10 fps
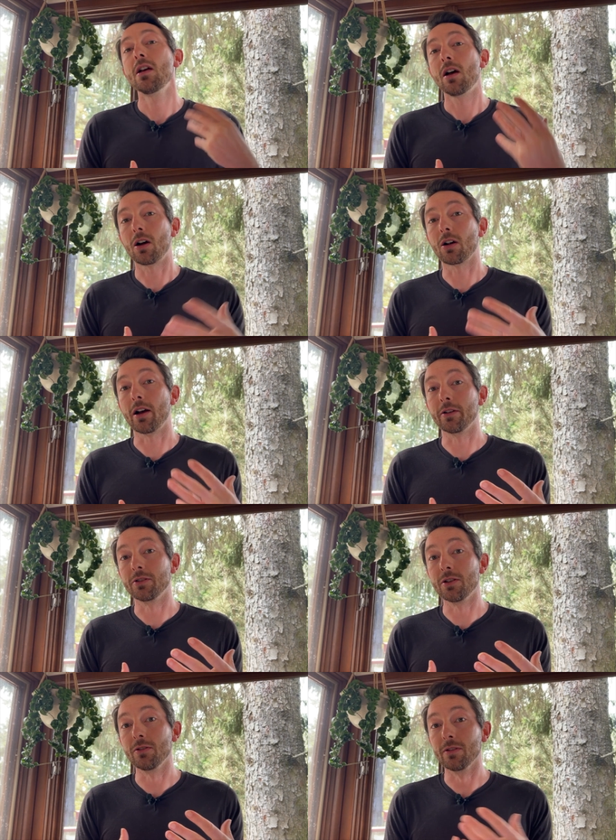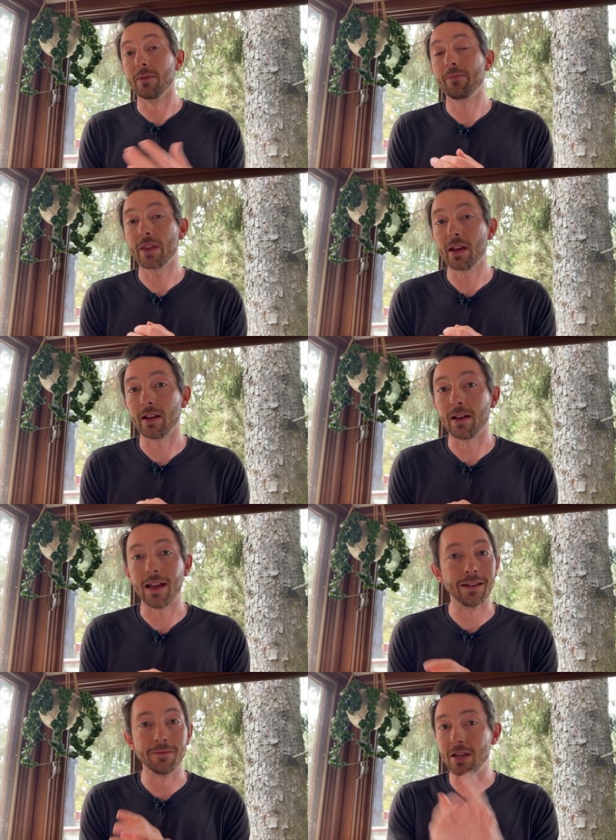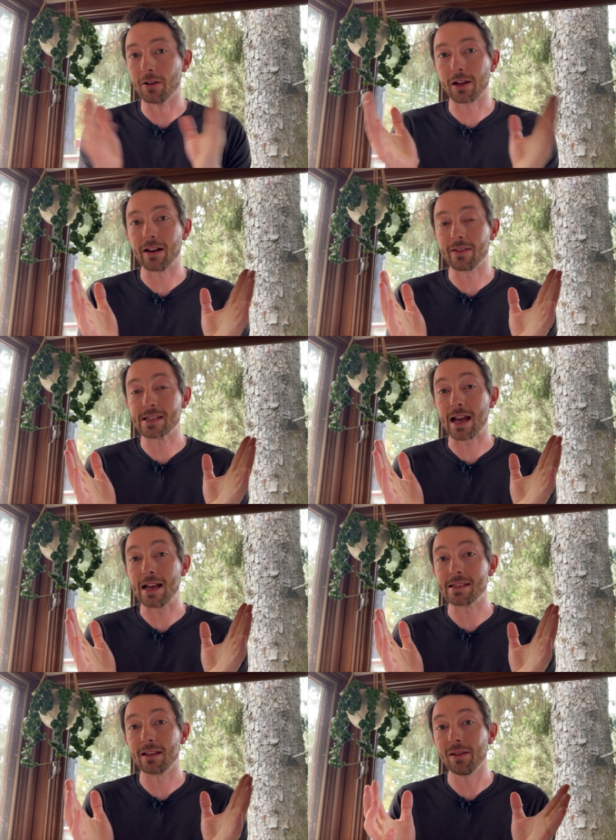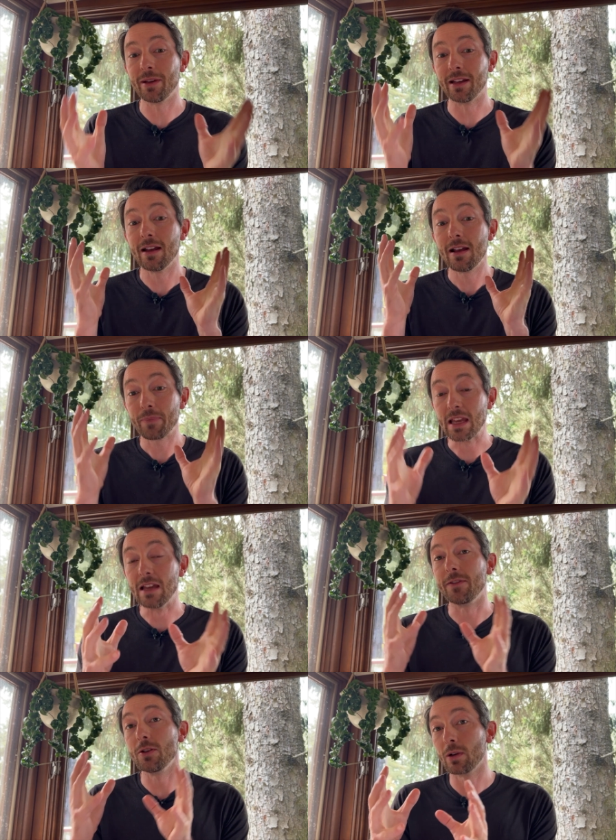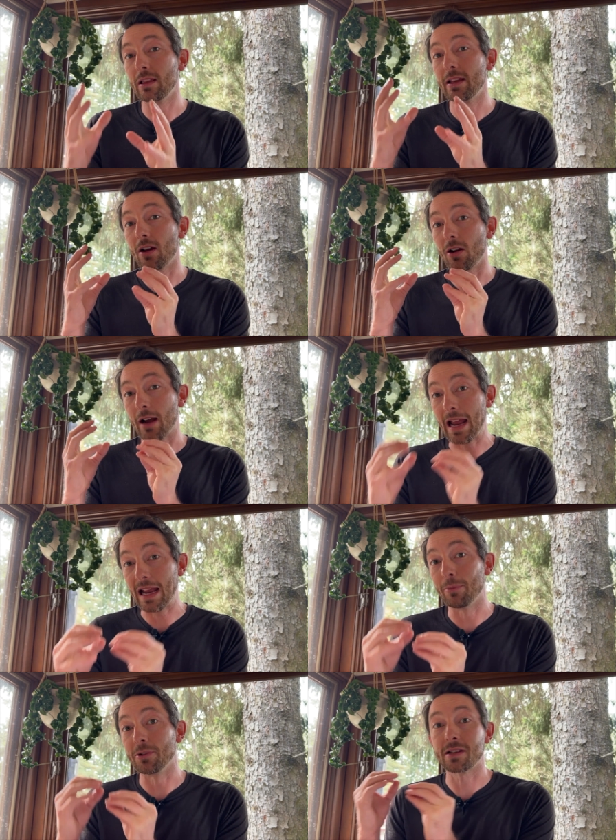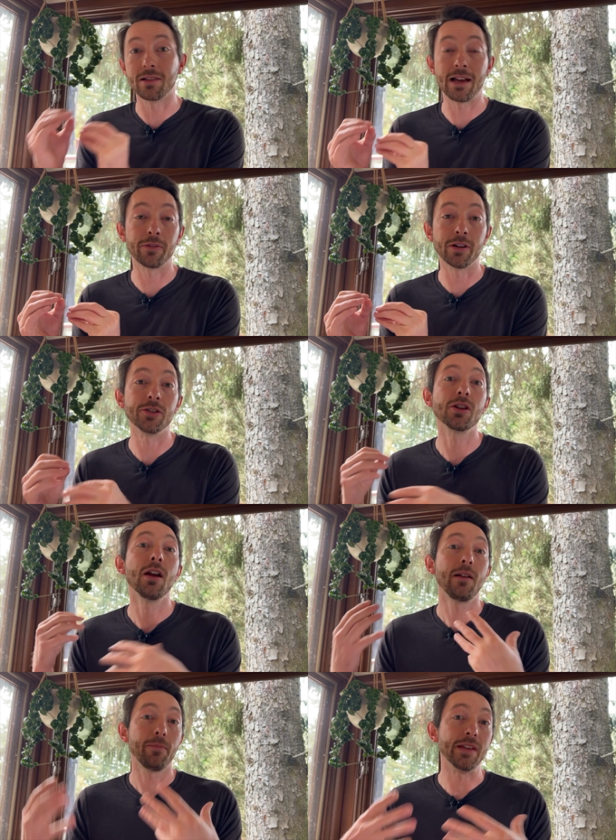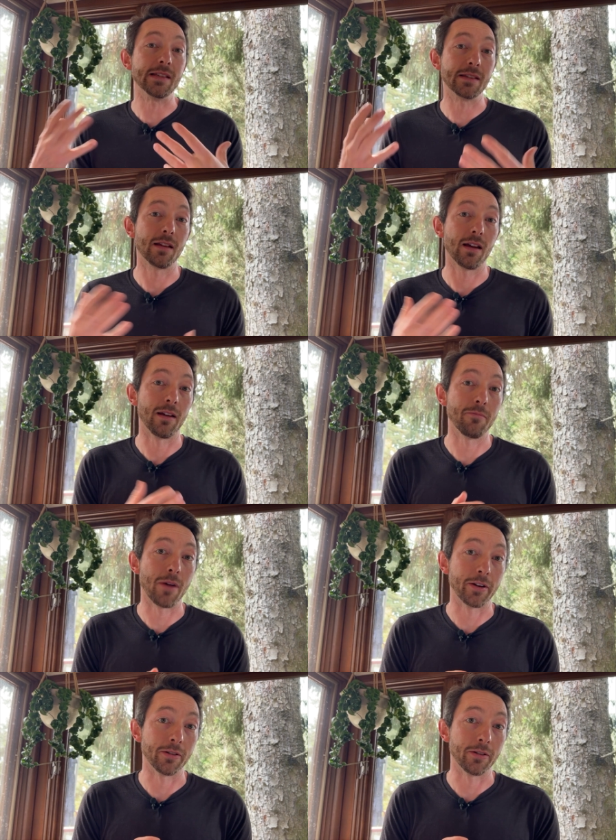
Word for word: are auto-tuned. Uh, and you know, kind of the sky's the limit if you really are able to leverage these uh, modern